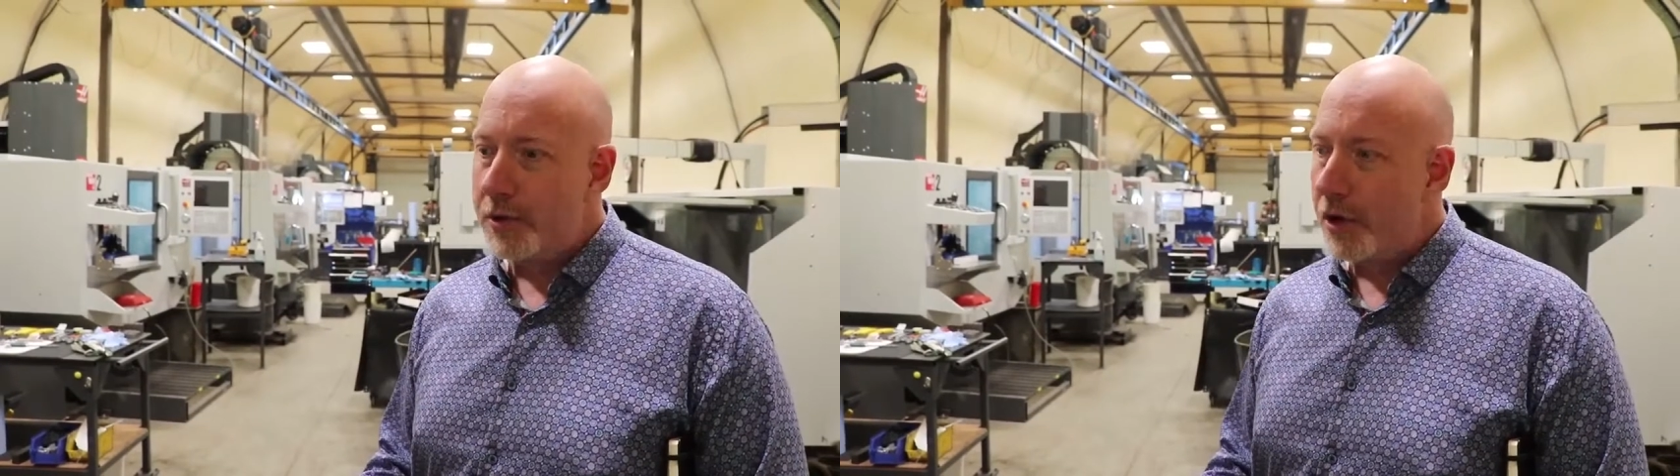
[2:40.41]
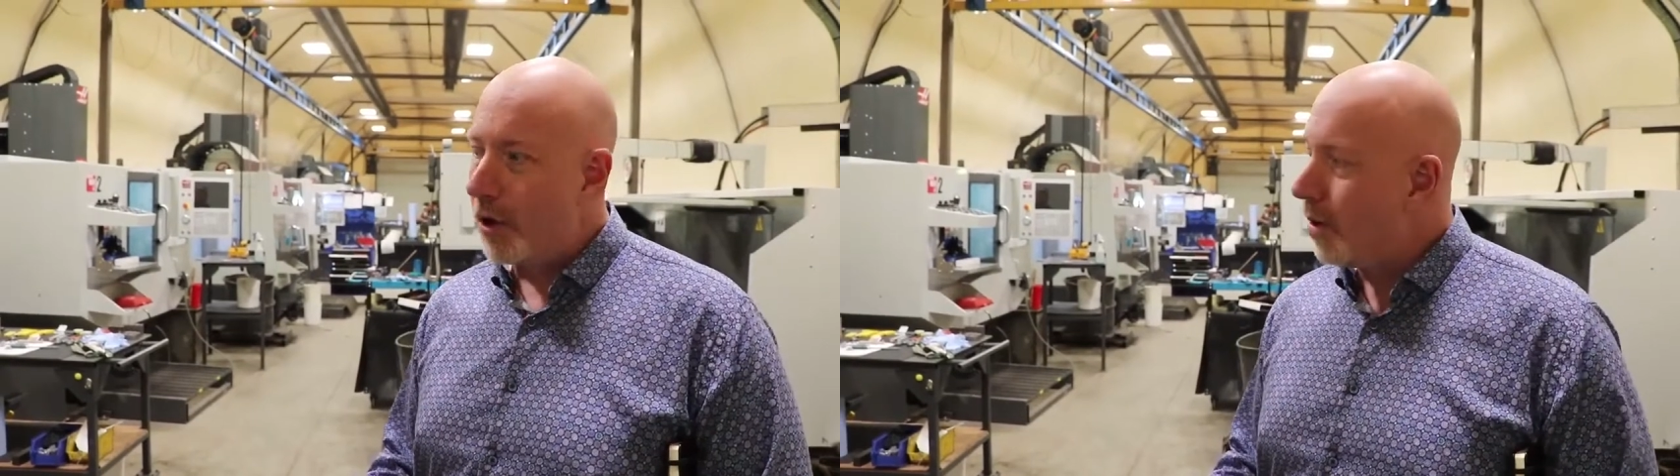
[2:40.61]

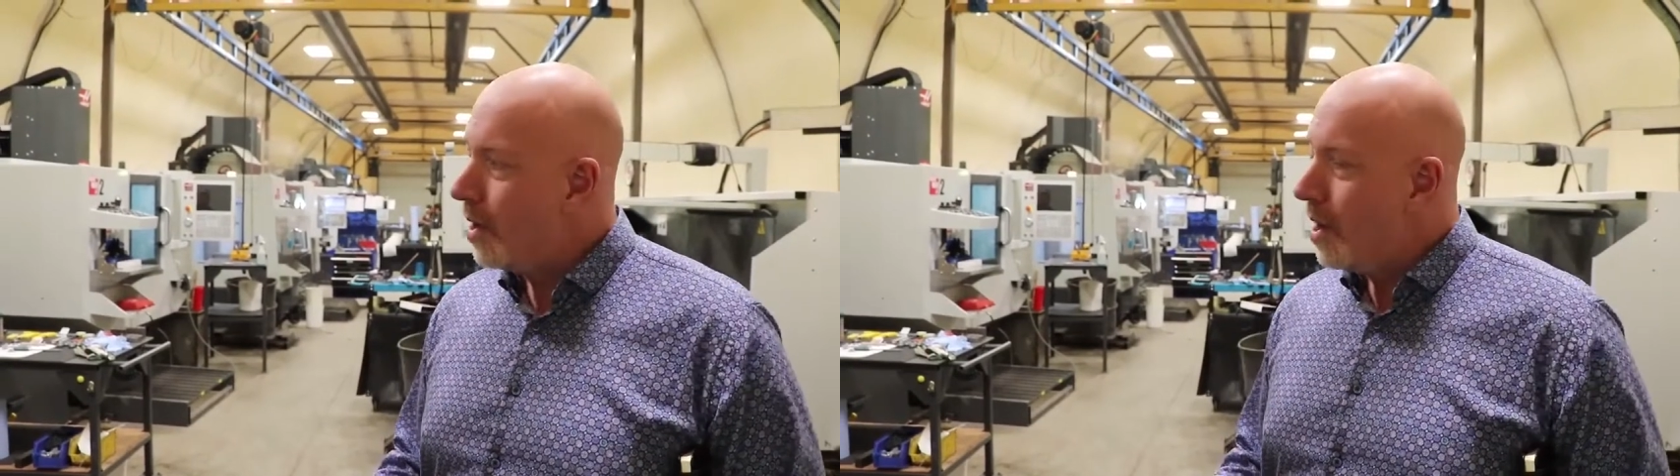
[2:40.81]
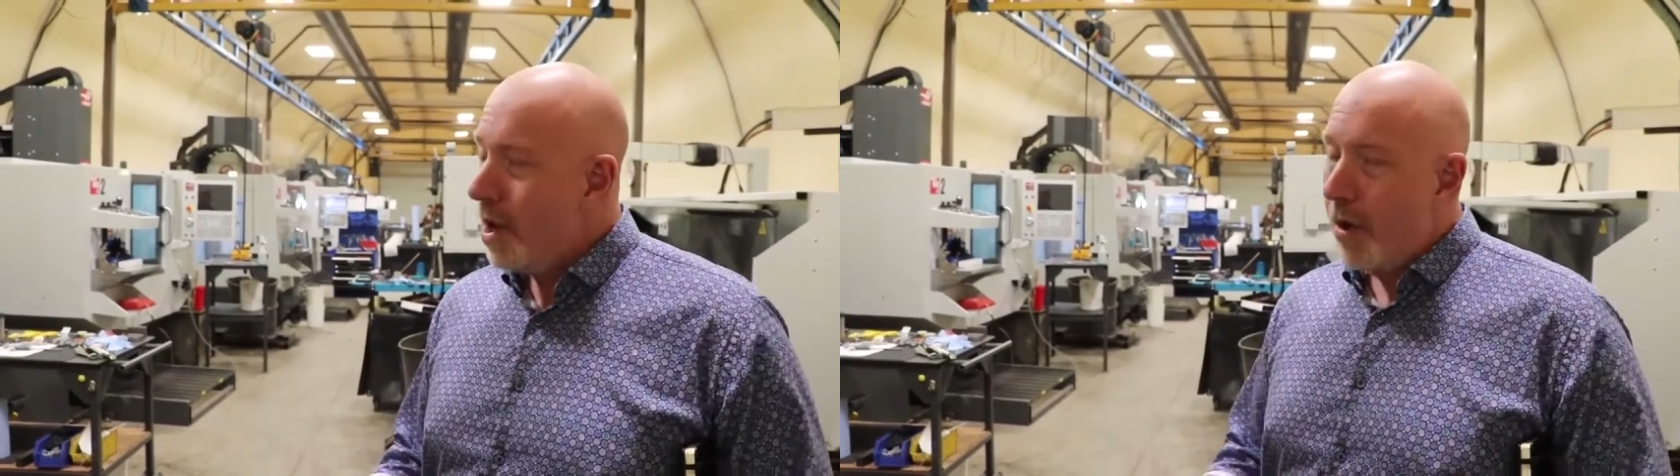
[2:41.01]
So
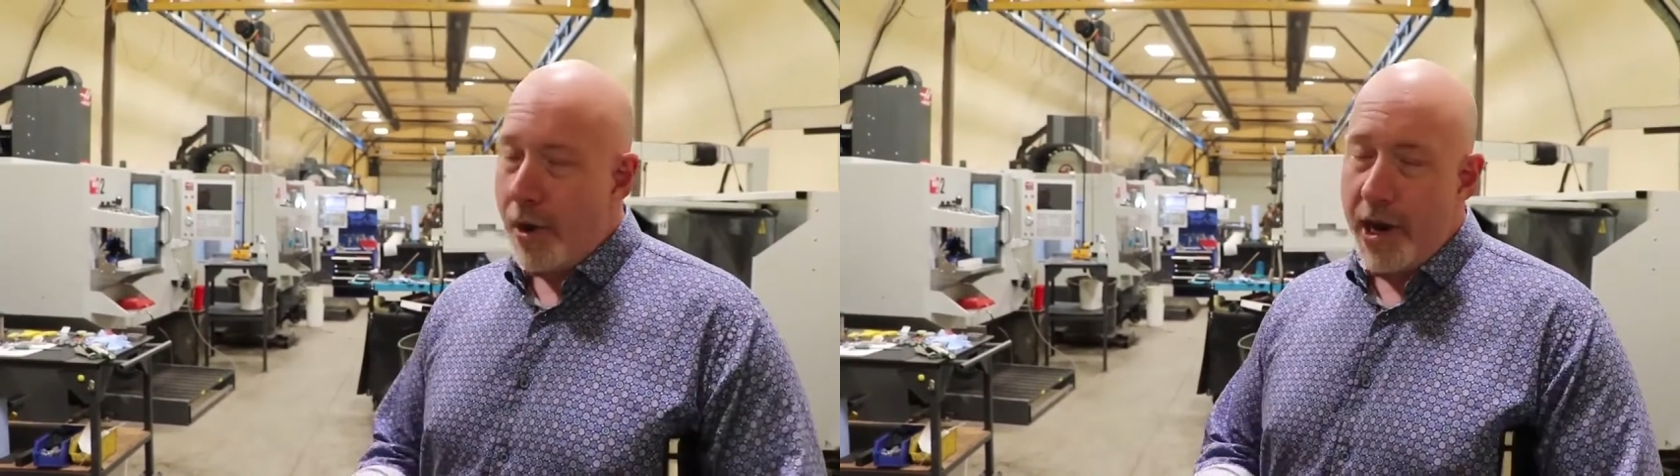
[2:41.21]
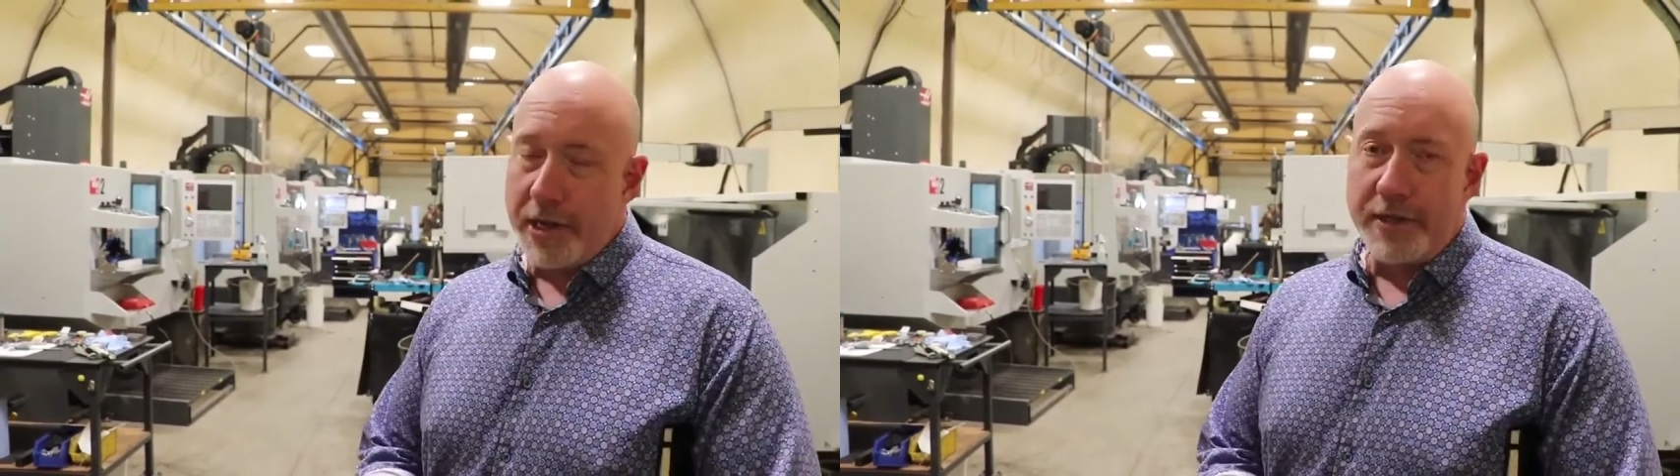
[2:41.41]

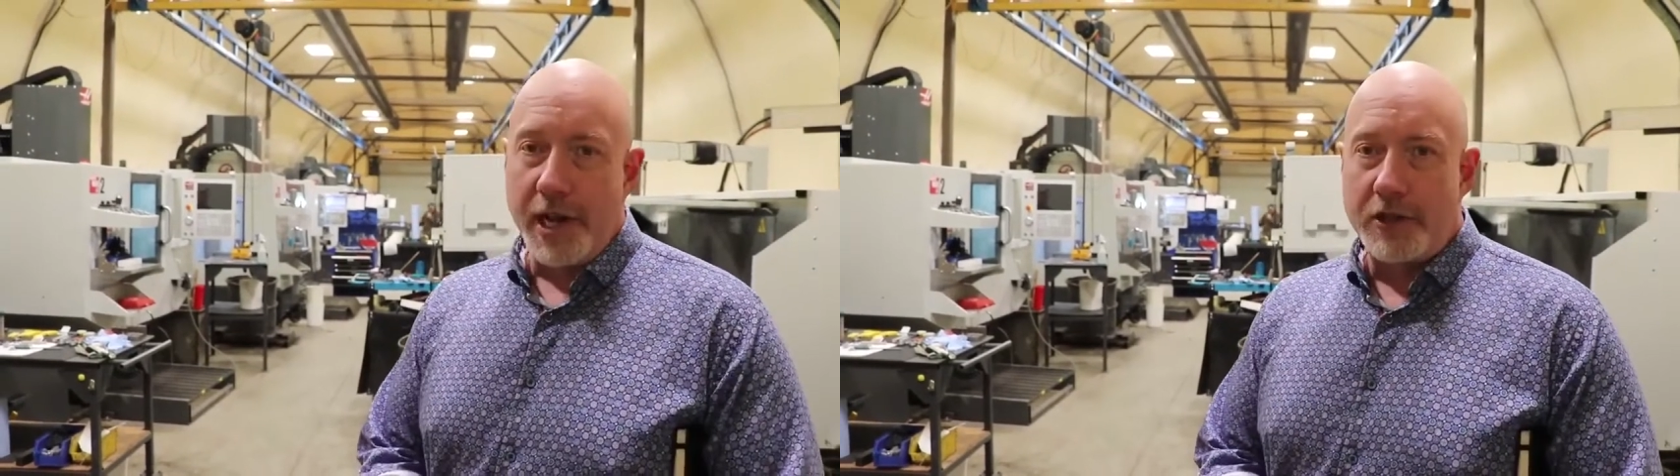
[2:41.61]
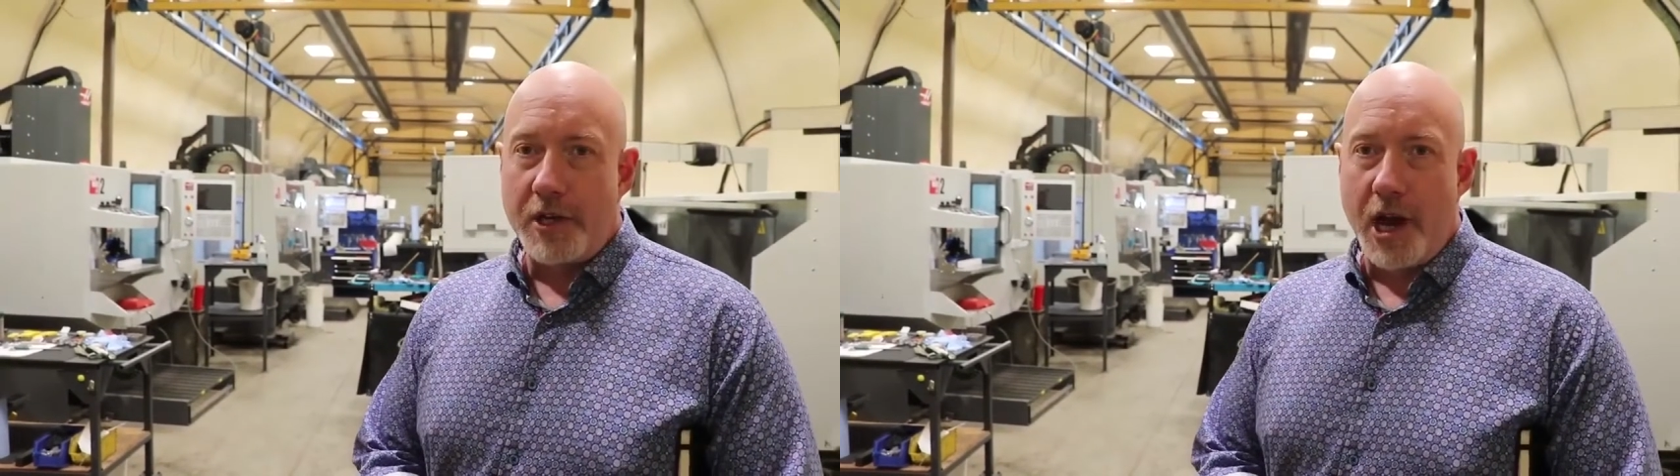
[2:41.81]
we're at a stage